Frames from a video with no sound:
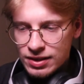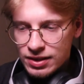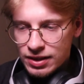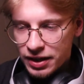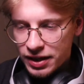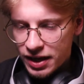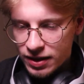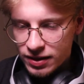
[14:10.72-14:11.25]

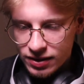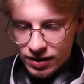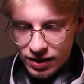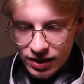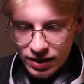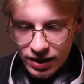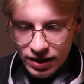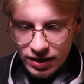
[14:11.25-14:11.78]
Okay,
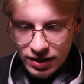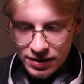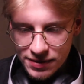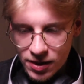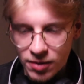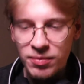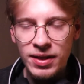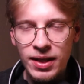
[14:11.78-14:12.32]
he's
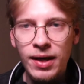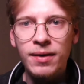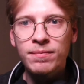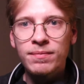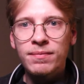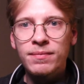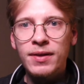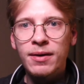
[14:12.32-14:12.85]
got me there.
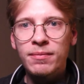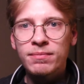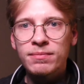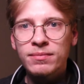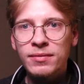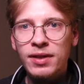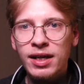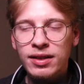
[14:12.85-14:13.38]
Yep.
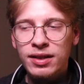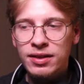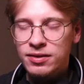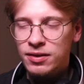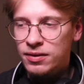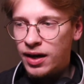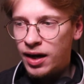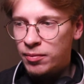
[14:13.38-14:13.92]
No, that's
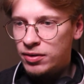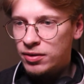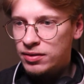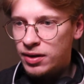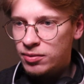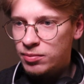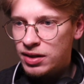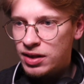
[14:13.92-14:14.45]
on camera and
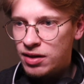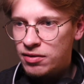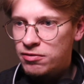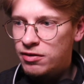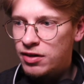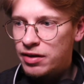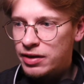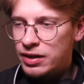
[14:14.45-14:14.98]
that'll be there
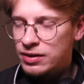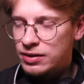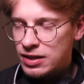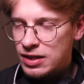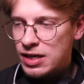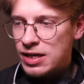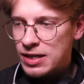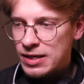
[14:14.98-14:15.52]
forever.
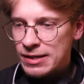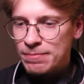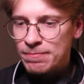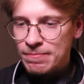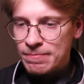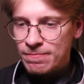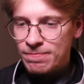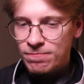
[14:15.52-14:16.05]

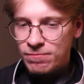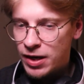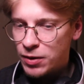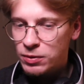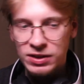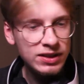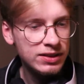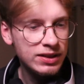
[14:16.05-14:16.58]
That
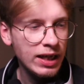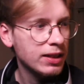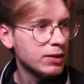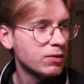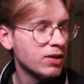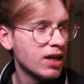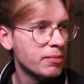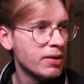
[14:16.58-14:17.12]
was exactly
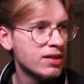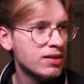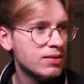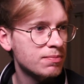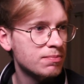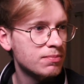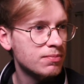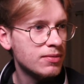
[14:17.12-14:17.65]
what I meant.
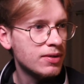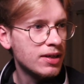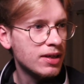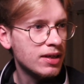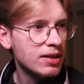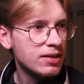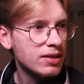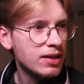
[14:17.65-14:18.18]

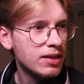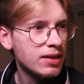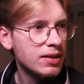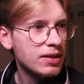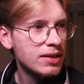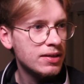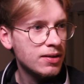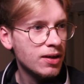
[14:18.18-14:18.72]
And
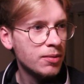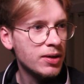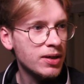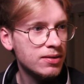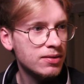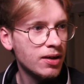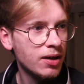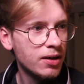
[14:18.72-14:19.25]
he's got me.
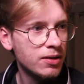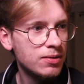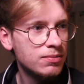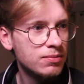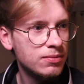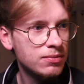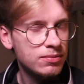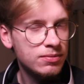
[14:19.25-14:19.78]
So,
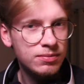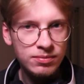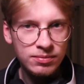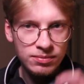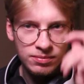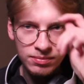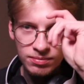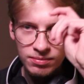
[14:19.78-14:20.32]

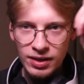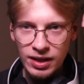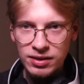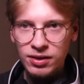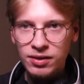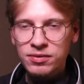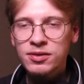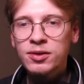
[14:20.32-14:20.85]
hats
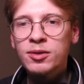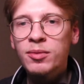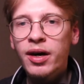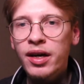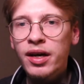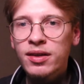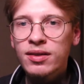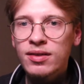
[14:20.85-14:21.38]
off to you,
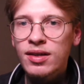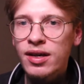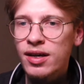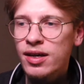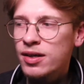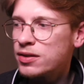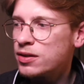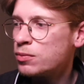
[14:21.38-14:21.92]
Mike.
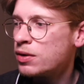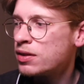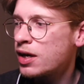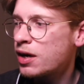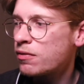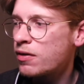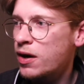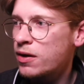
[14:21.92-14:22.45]
You win
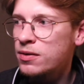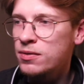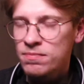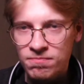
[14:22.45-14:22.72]
that round.